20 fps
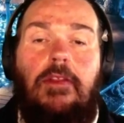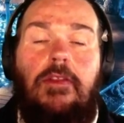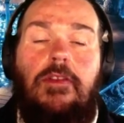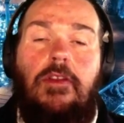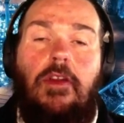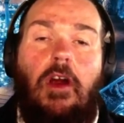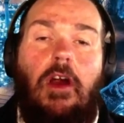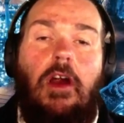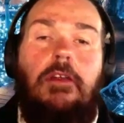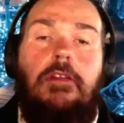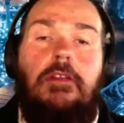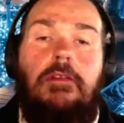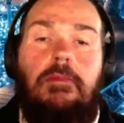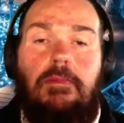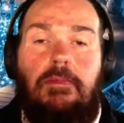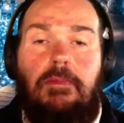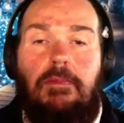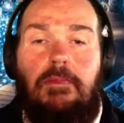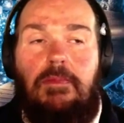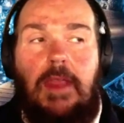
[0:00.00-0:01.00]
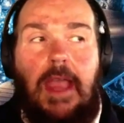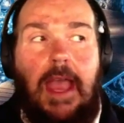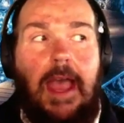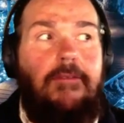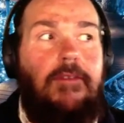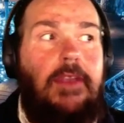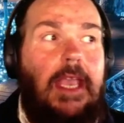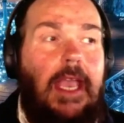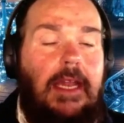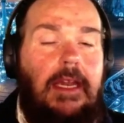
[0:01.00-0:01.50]
Start
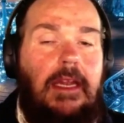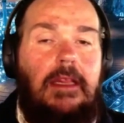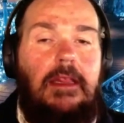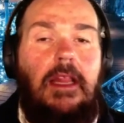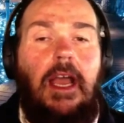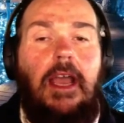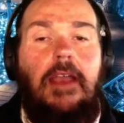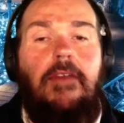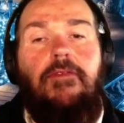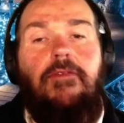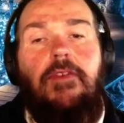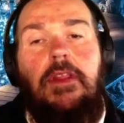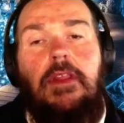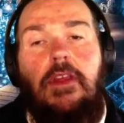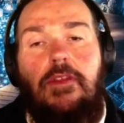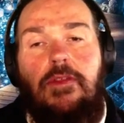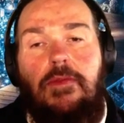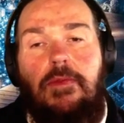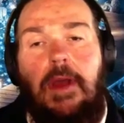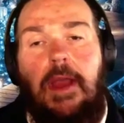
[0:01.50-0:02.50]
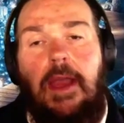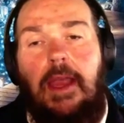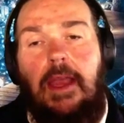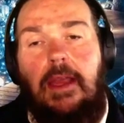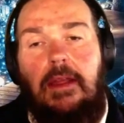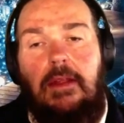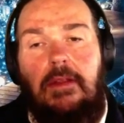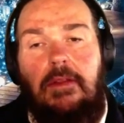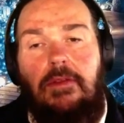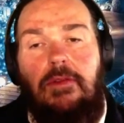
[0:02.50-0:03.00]
navigating life in this way